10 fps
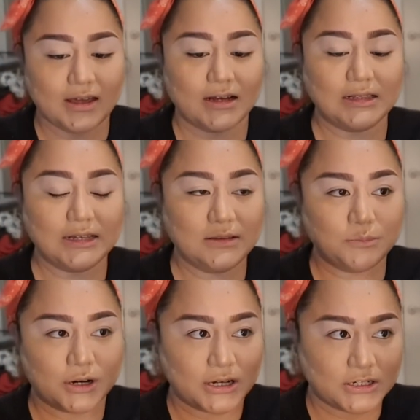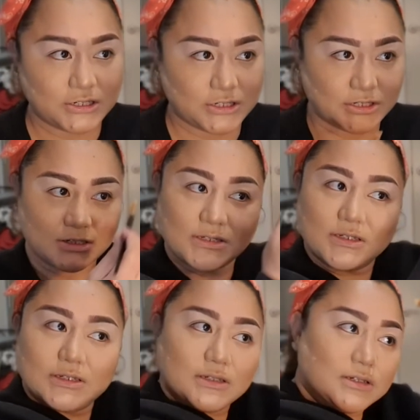clean brush
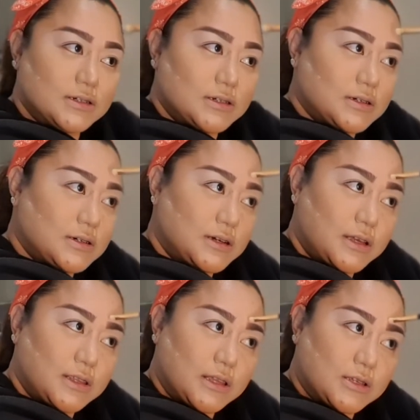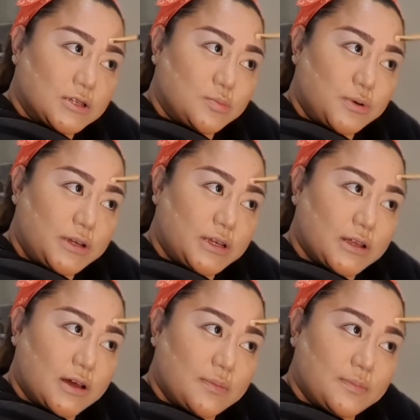and then just bring it
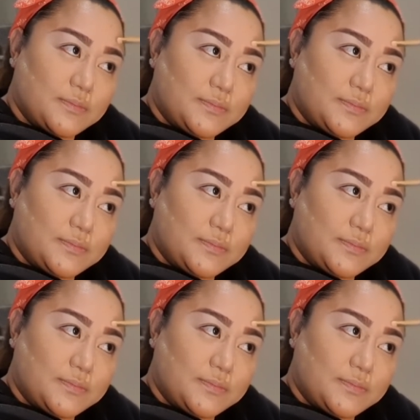up,